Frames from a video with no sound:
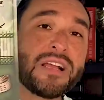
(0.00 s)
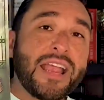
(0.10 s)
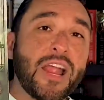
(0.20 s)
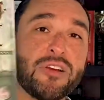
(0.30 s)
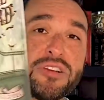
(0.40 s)

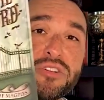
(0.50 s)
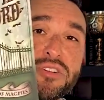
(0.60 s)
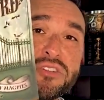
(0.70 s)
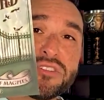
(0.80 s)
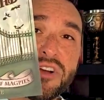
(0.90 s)

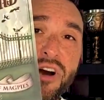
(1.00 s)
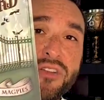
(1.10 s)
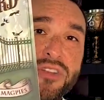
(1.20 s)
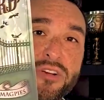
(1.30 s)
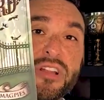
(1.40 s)
characters
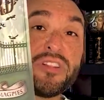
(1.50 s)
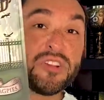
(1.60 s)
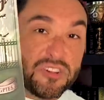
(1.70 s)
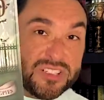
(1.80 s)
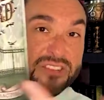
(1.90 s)
on there, it
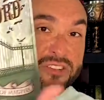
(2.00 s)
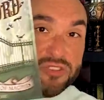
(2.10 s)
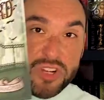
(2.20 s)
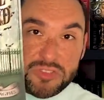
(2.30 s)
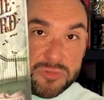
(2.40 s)
looks like they're
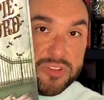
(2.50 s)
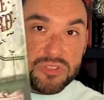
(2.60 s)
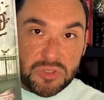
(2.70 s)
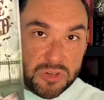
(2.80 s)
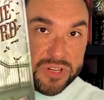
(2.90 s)
dressed from
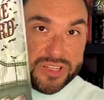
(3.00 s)
Victorian